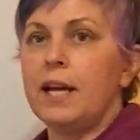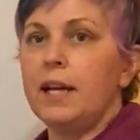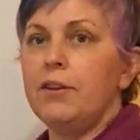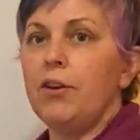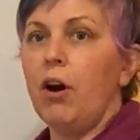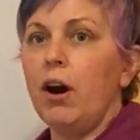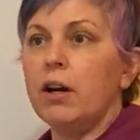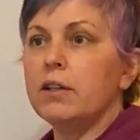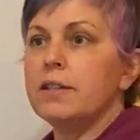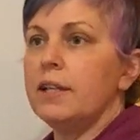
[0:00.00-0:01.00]
and
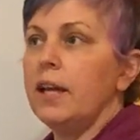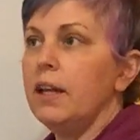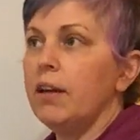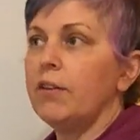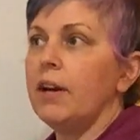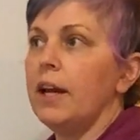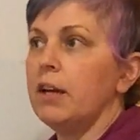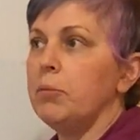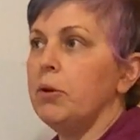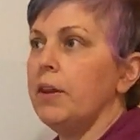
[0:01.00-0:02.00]
dogs, and any other
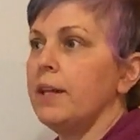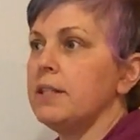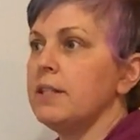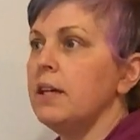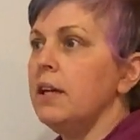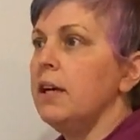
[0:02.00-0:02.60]
animal that's